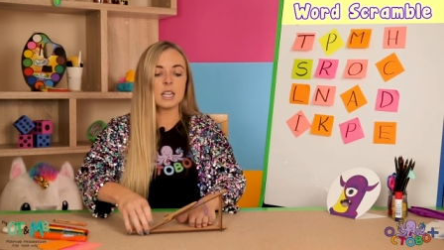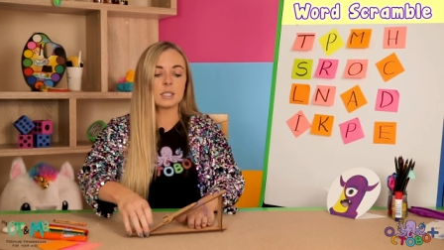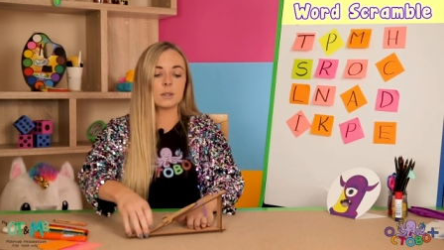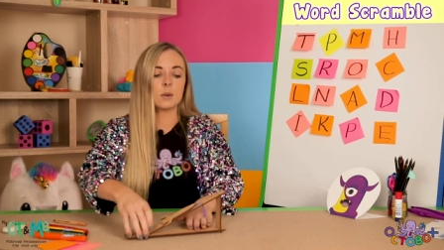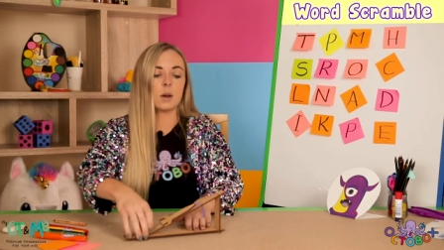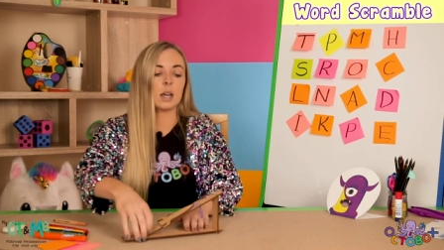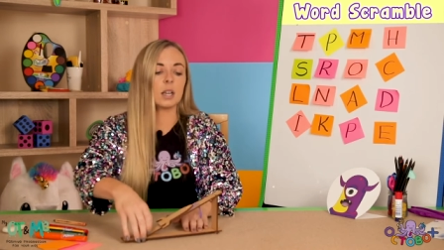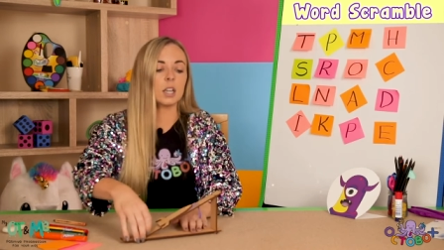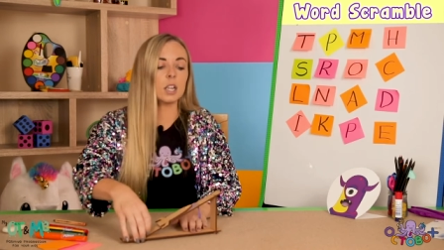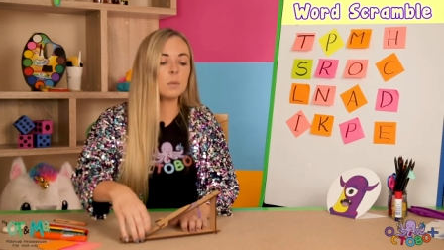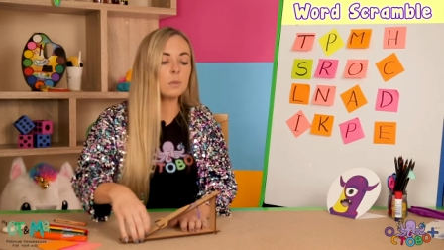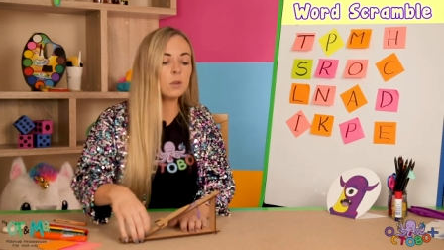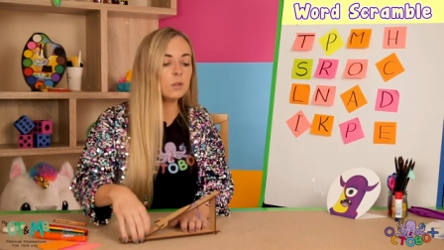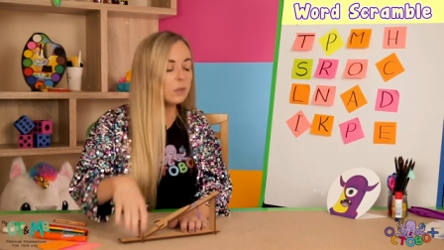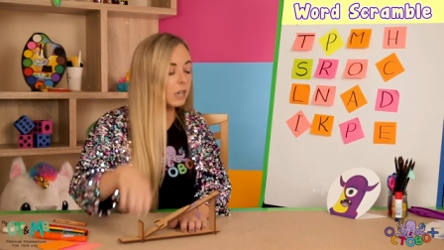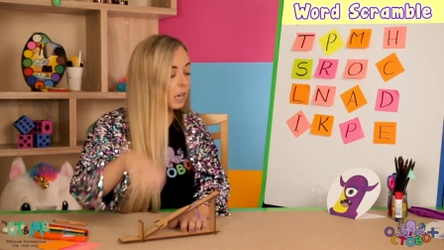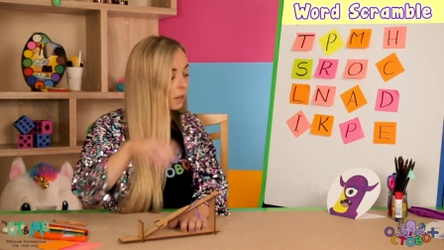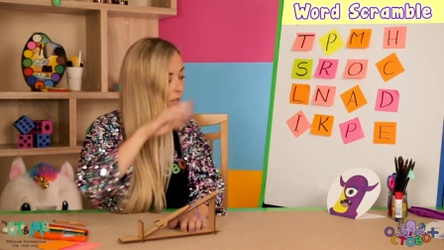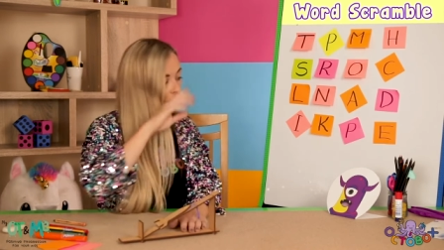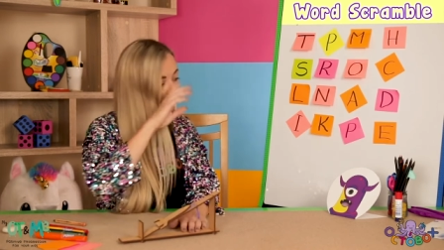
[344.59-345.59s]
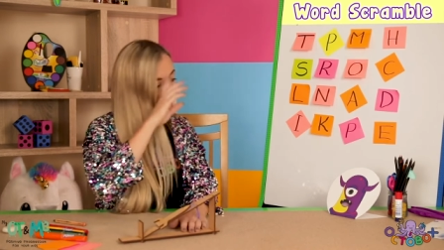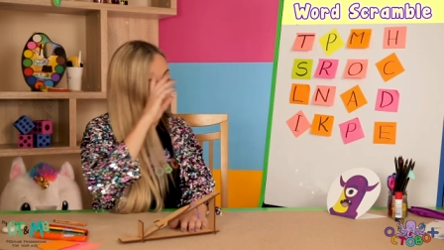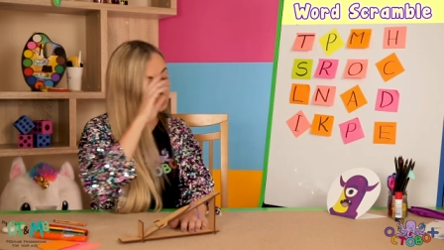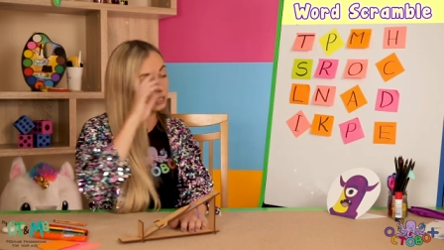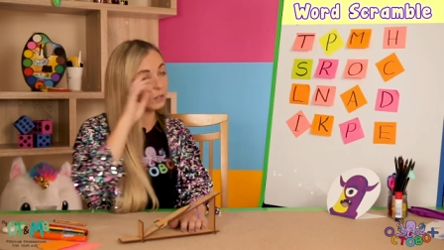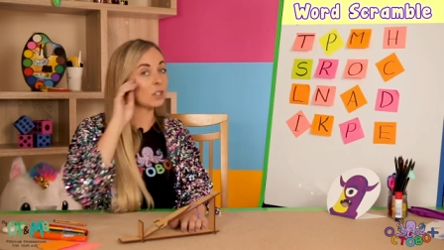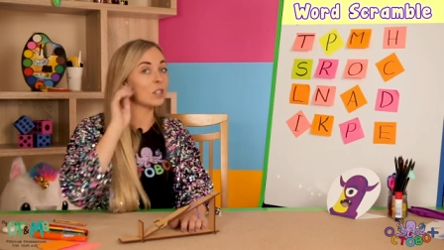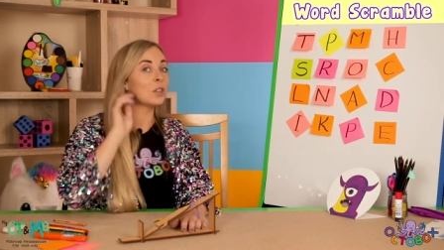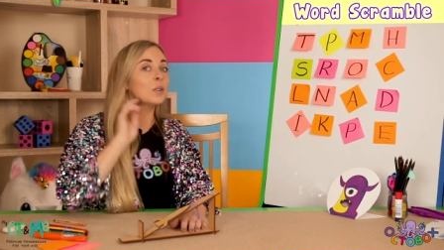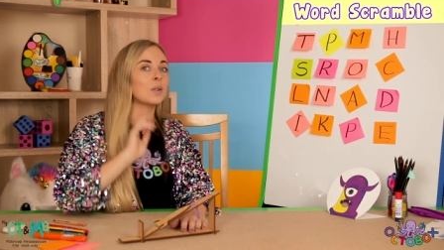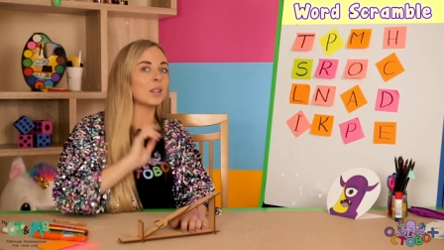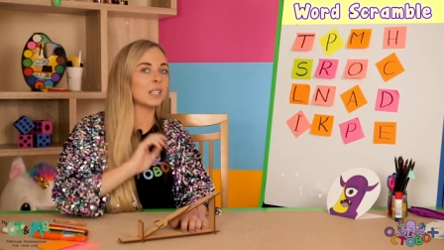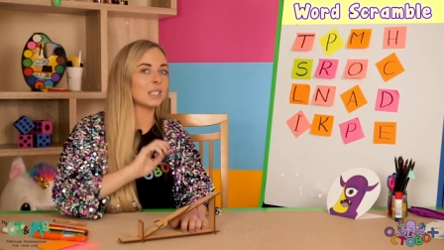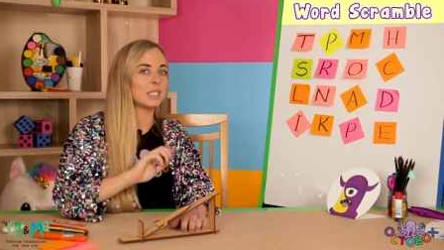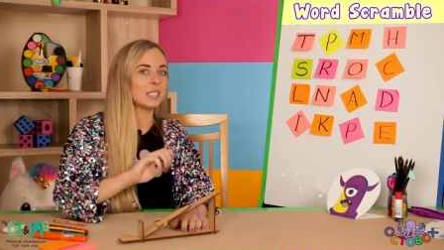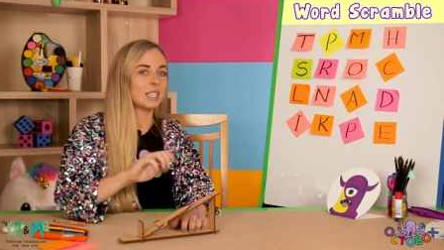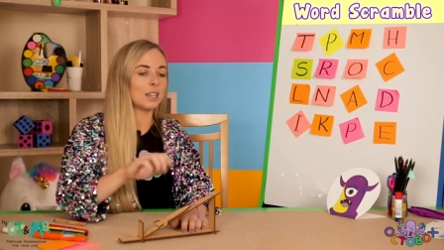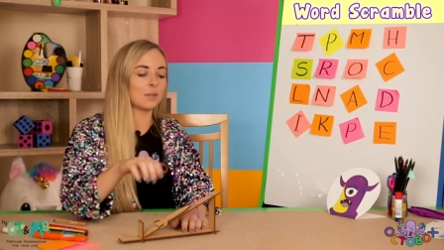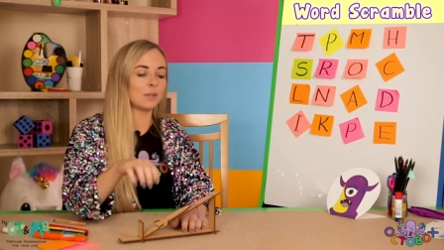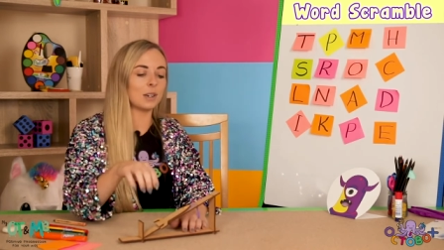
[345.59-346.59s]
So I'm going to move it out here so you can
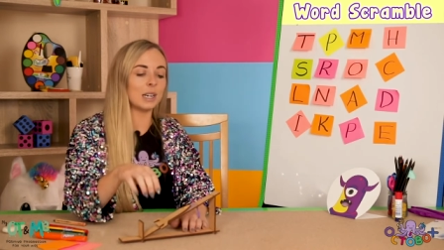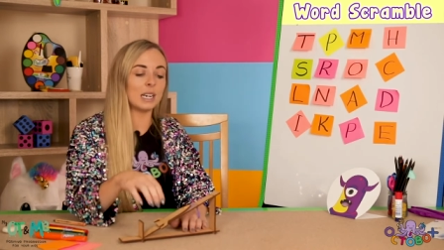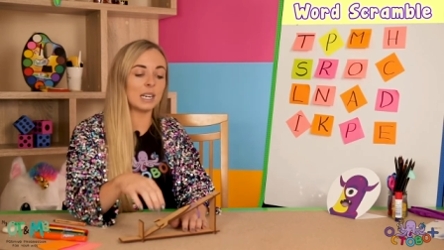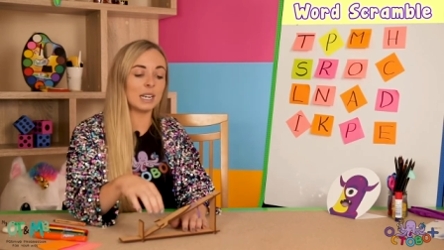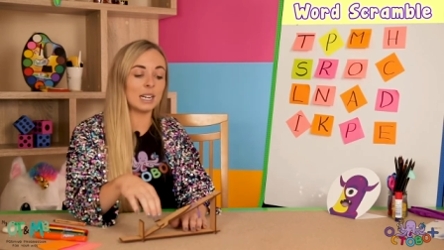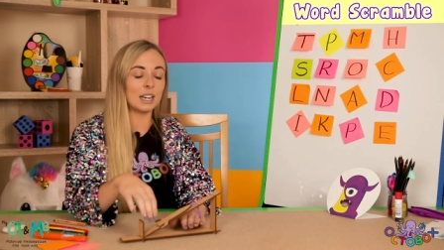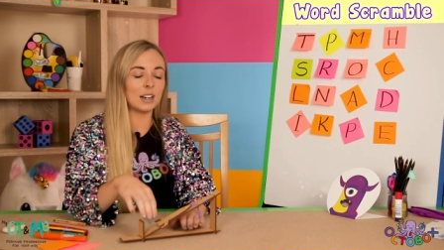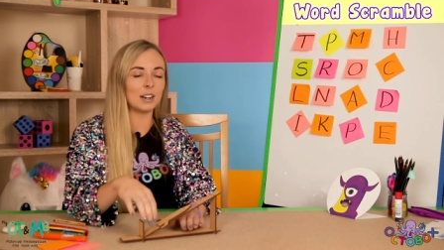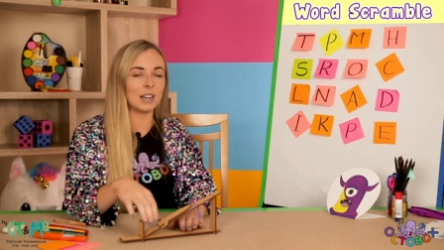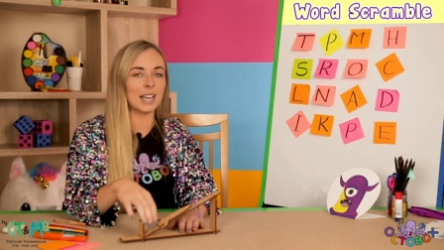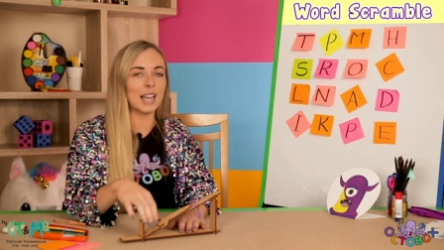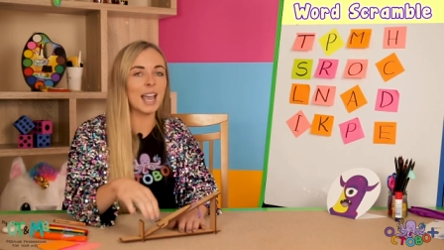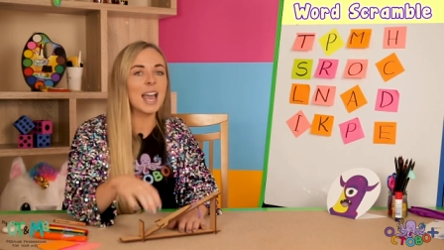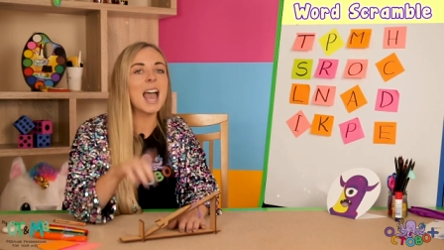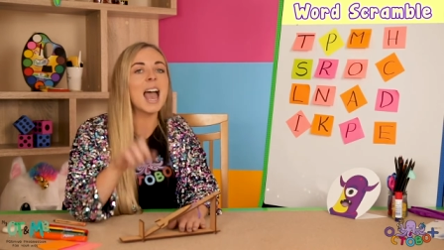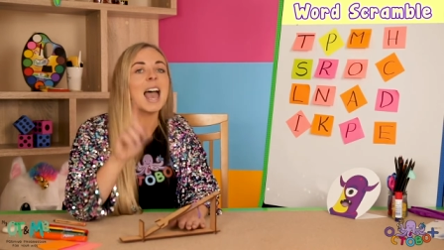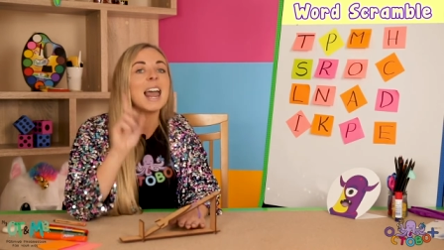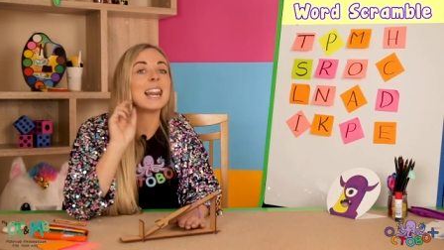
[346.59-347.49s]
see it really clearly.